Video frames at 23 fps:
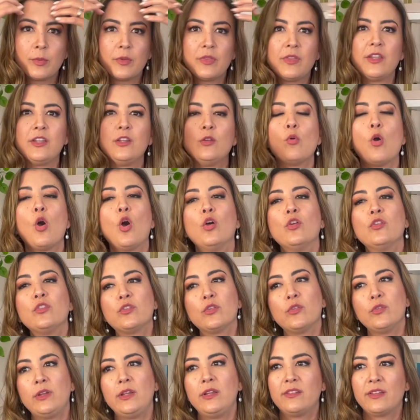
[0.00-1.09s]
but then you
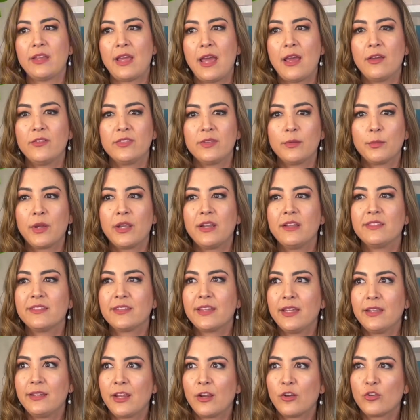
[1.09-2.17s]
also need to have some kind of
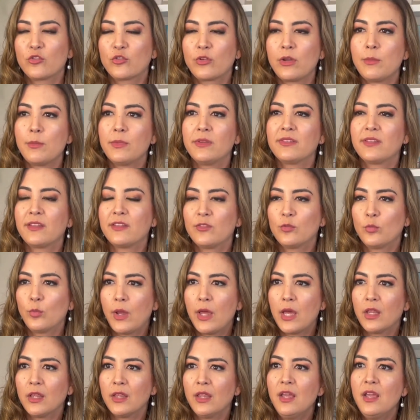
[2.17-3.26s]
skincare treatments as
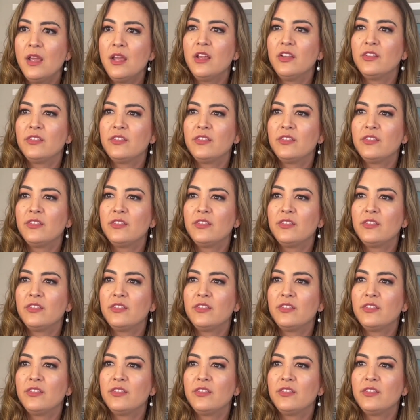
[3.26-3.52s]
well